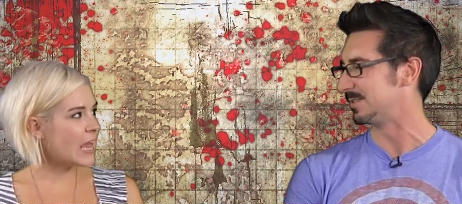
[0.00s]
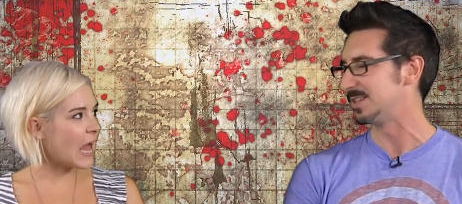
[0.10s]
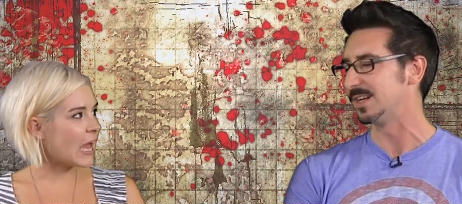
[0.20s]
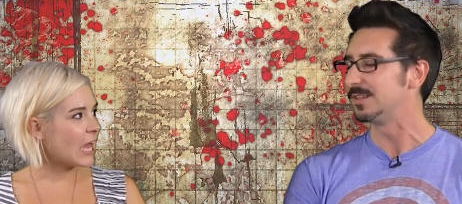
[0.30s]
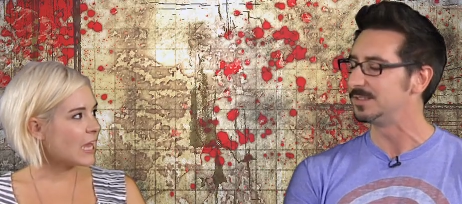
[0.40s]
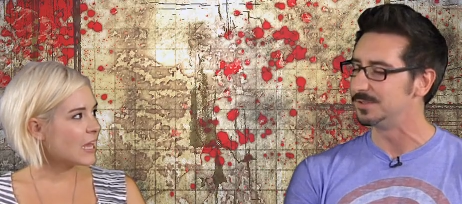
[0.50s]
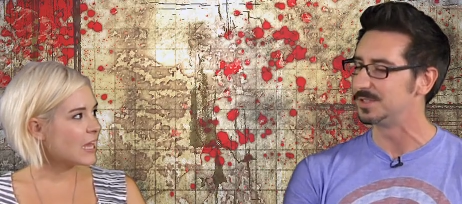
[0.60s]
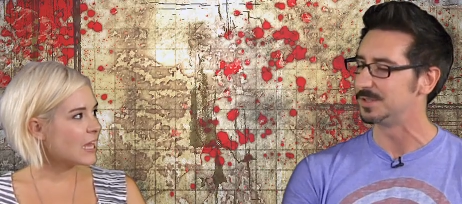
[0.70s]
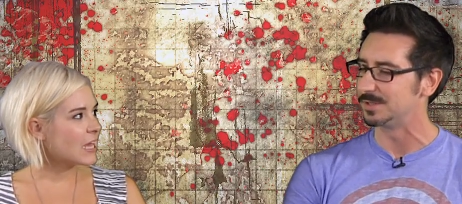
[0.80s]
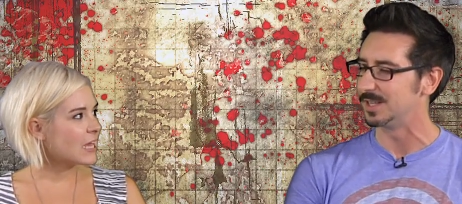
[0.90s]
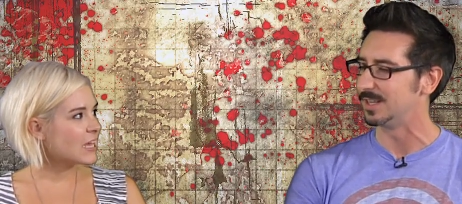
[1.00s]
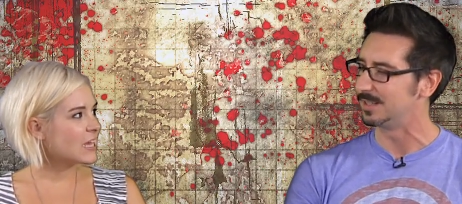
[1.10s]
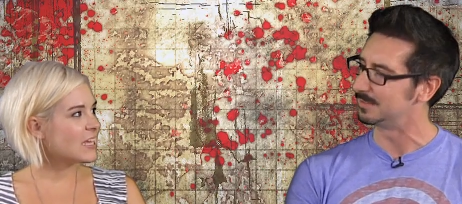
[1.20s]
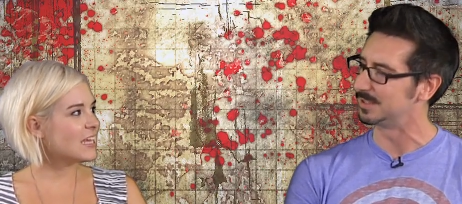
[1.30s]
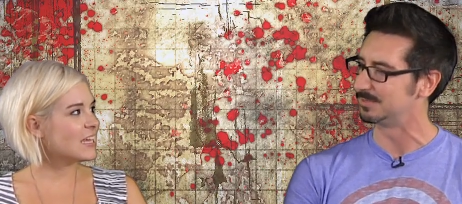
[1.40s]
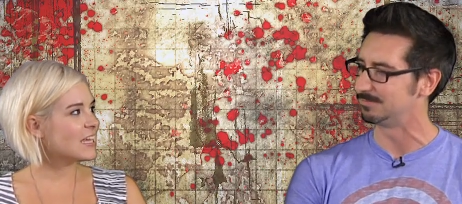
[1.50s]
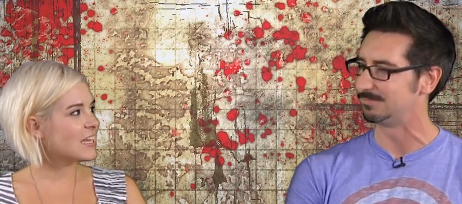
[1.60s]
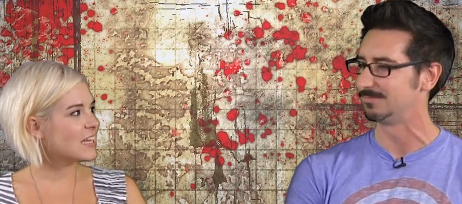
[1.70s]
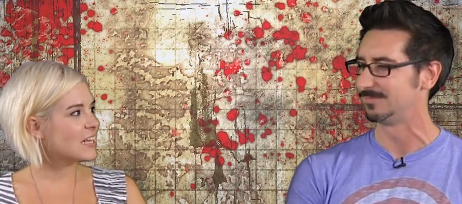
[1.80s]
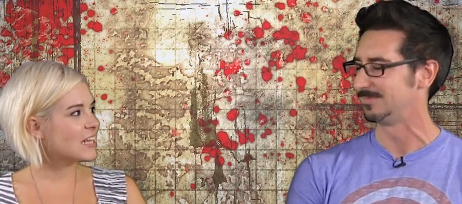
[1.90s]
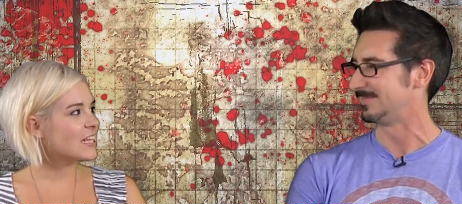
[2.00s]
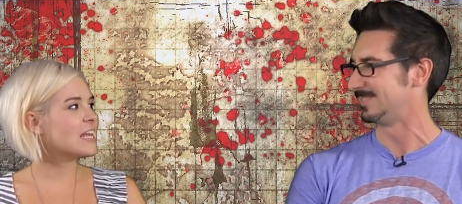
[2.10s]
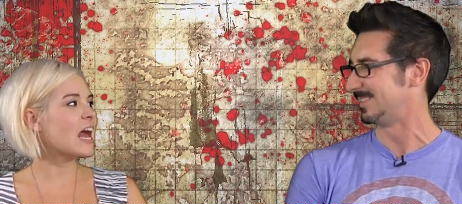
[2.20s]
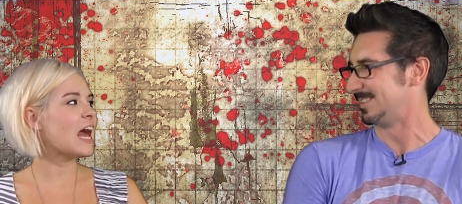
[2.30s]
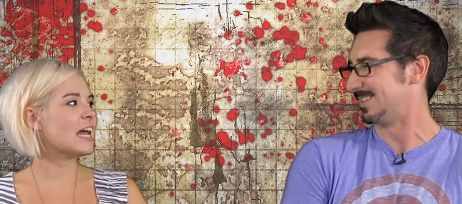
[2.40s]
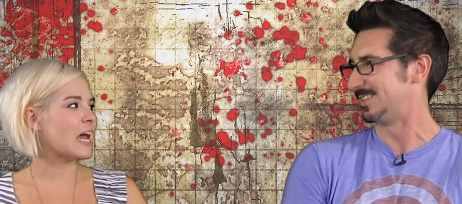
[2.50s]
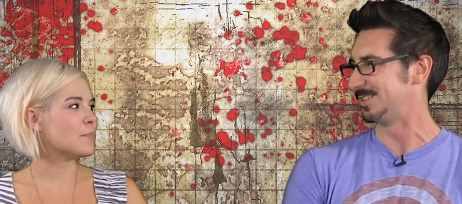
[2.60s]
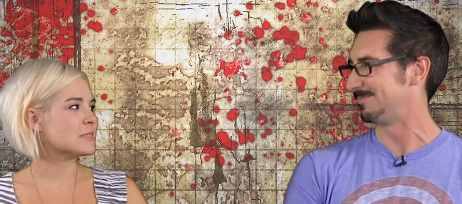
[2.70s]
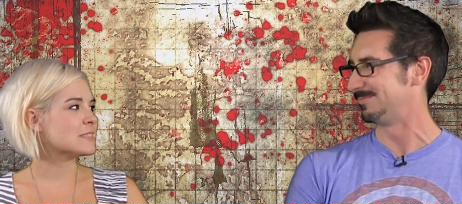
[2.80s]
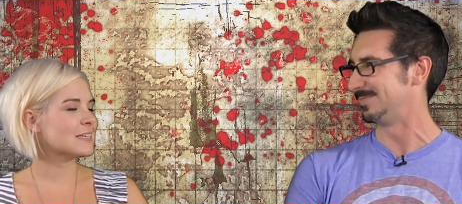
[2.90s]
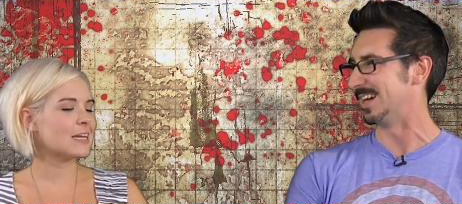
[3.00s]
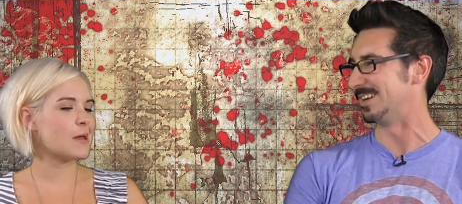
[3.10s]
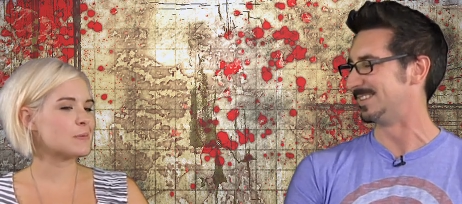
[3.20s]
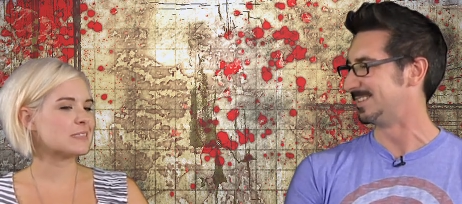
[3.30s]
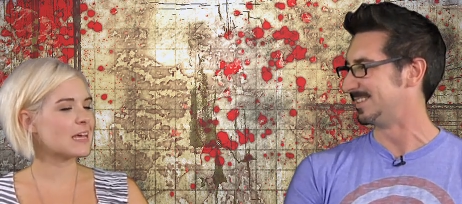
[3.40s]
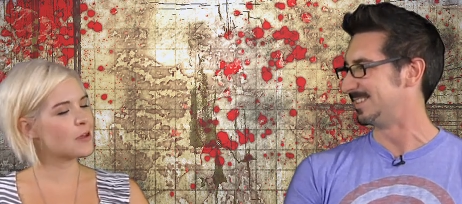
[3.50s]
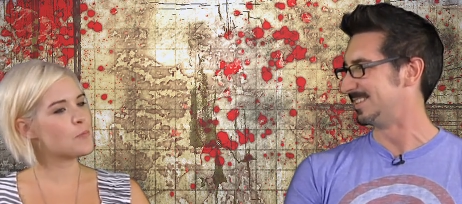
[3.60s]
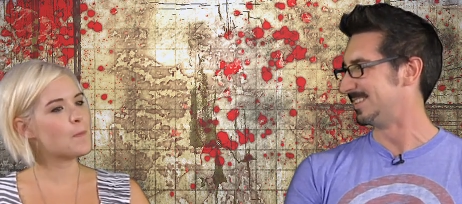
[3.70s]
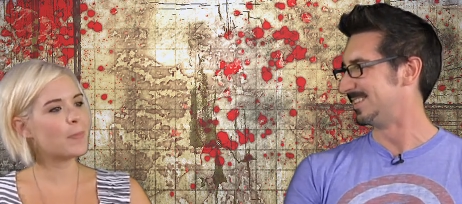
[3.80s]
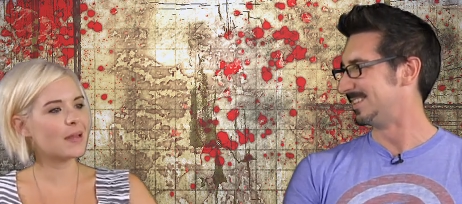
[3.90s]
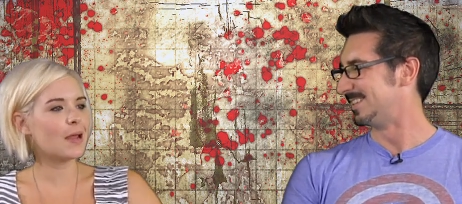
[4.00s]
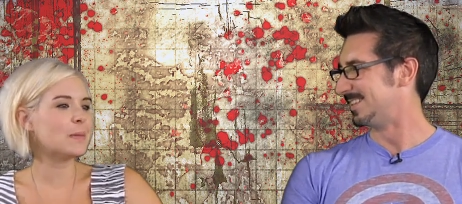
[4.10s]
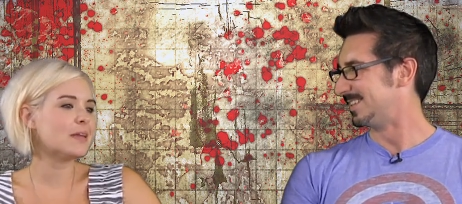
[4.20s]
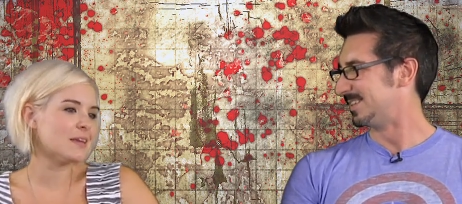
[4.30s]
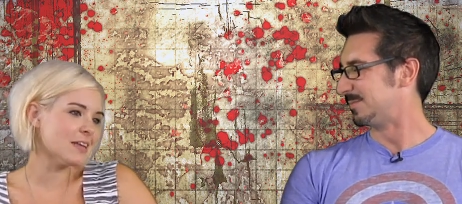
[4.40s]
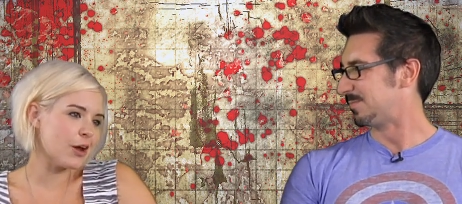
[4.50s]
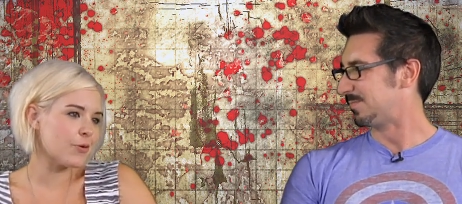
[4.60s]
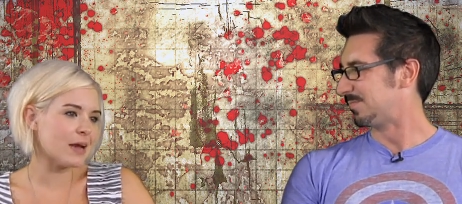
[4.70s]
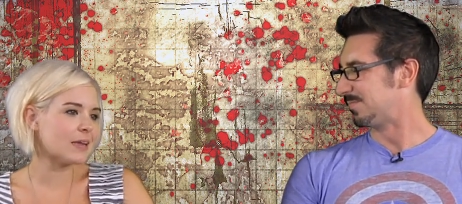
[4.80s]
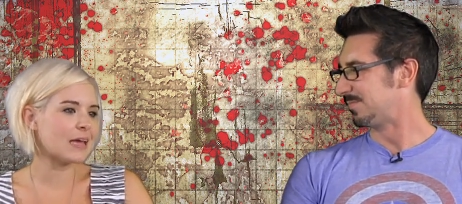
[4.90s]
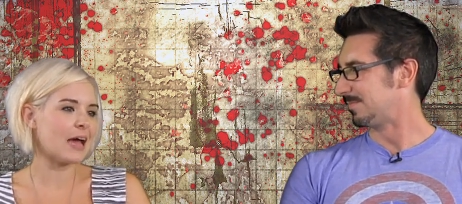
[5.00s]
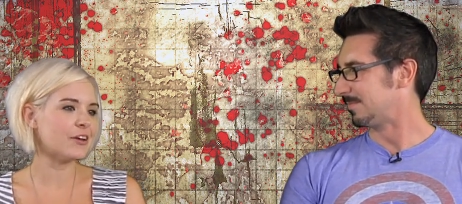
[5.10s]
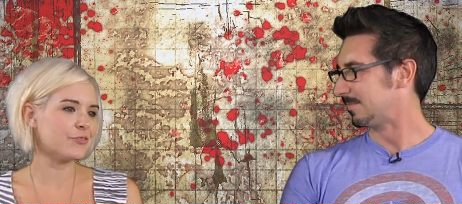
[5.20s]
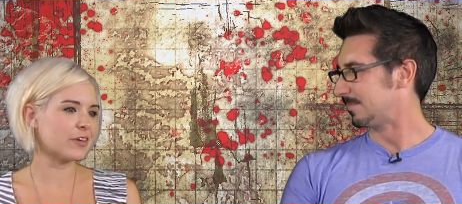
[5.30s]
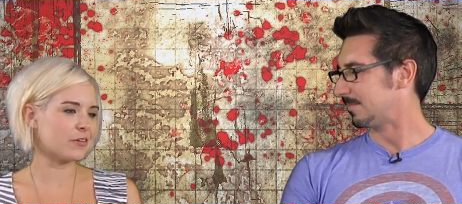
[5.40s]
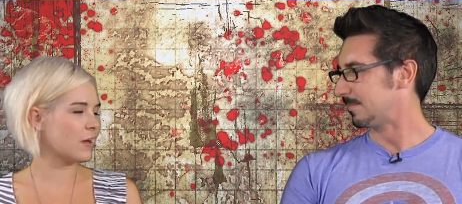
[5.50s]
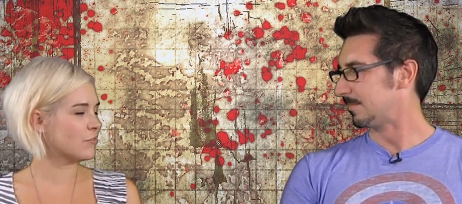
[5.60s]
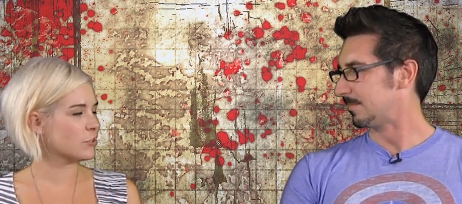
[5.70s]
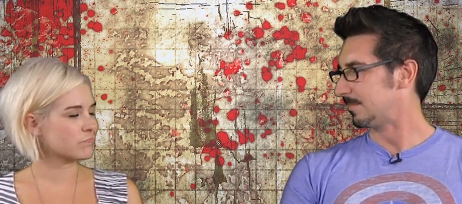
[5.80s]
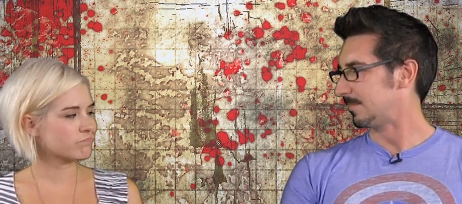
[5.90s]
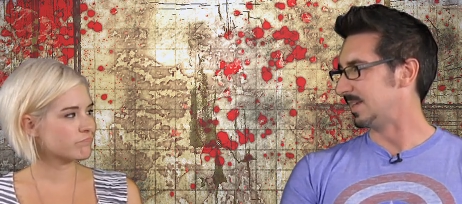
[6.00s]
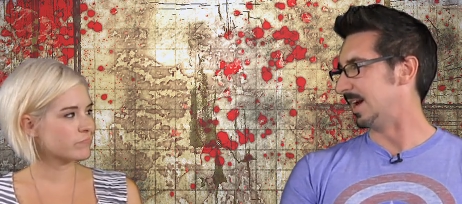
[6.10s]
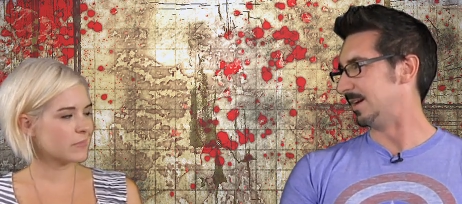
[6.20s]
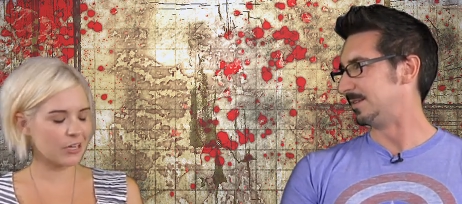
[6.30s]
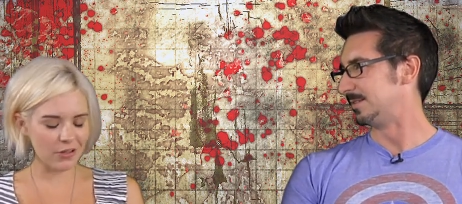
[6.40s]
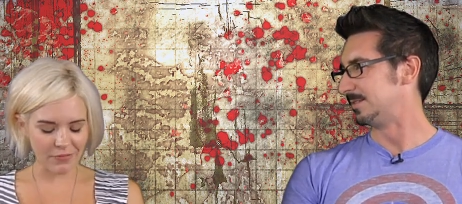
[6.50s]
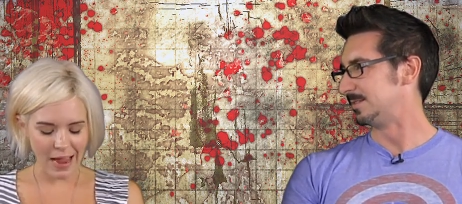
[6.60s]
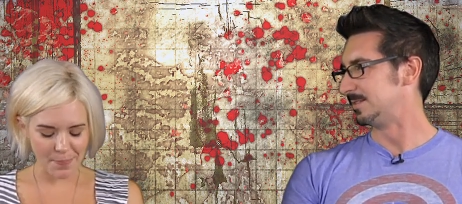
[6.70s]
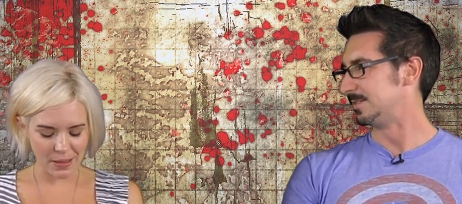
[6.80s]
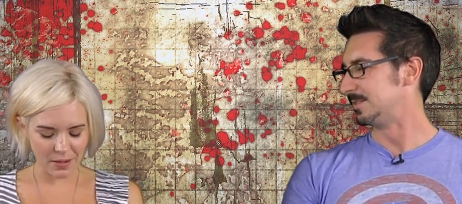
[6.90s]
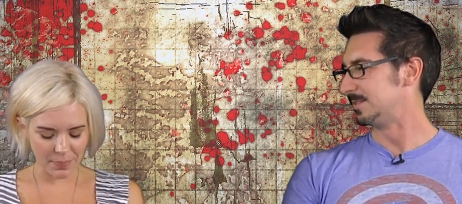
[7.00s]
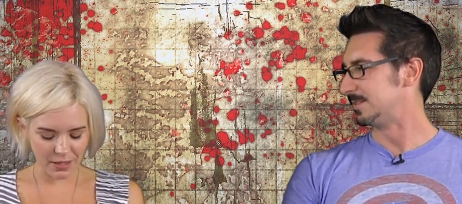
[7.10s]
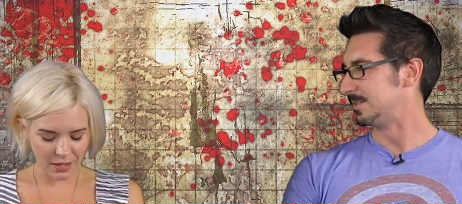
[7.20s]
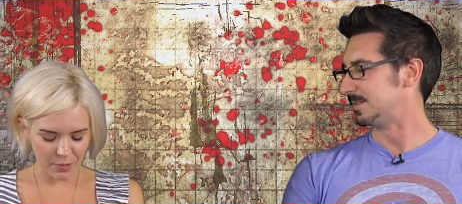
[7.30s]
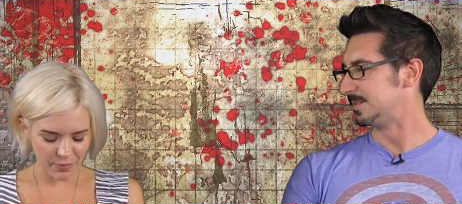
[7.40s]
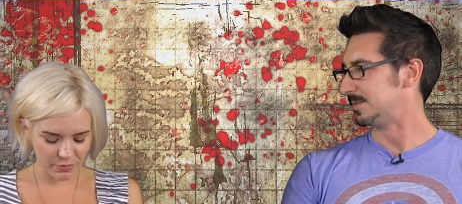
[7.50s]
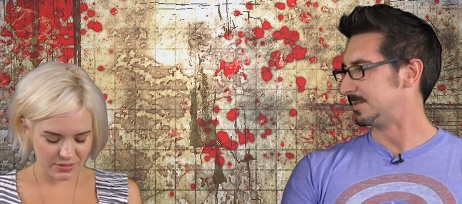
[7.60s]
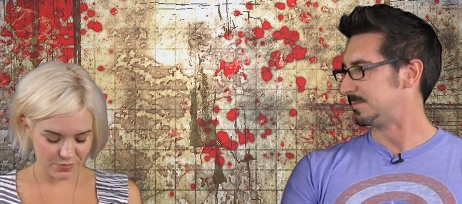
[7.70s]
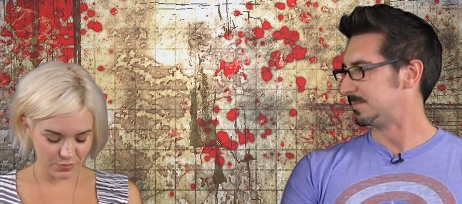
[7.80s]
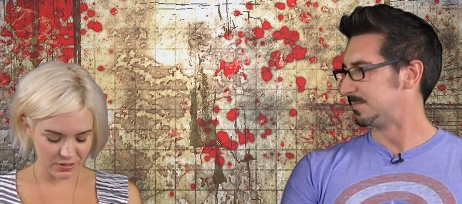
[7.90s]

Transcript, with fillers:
Speaker 1: I yeah. was like, dude, it's okay. You can.
Speaker 2: Yeah, it happens. It yeah. happens. Um, but I mean, you know, I, yeah, I don't think it'll ever. Yeah. It'll ever happen. But um, it was